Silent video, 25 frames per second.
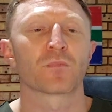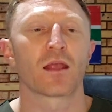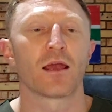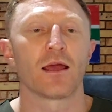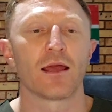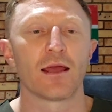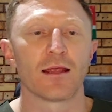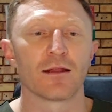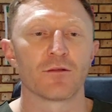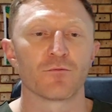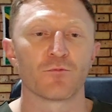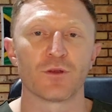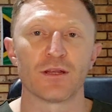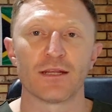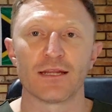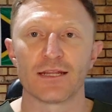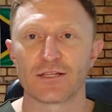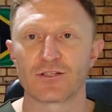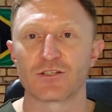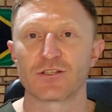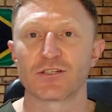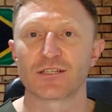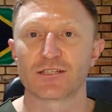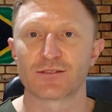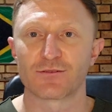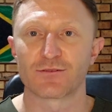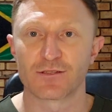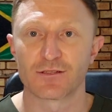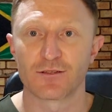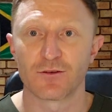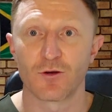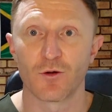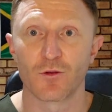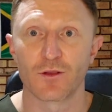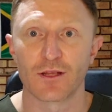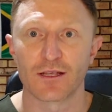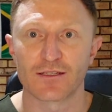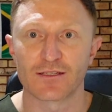and we need to just
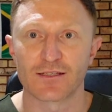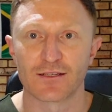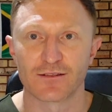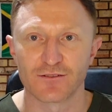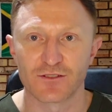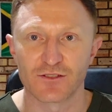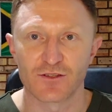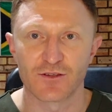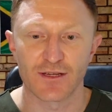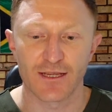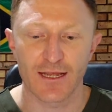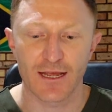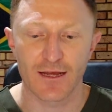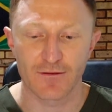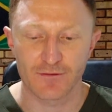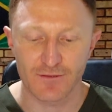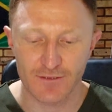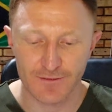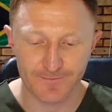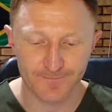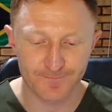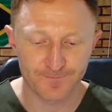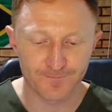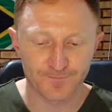hold ourselves to account.